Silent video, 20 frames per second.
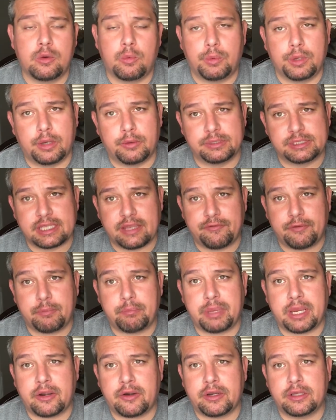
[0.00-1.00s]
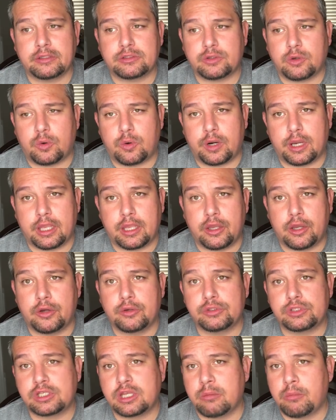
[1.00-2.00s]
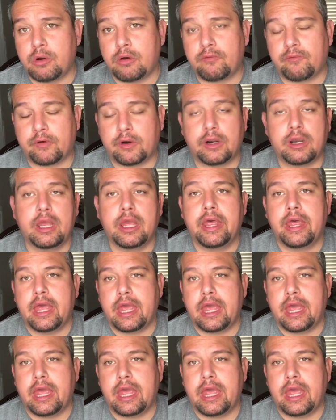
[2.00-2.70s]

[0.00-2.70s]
We always have a parent or a coach come over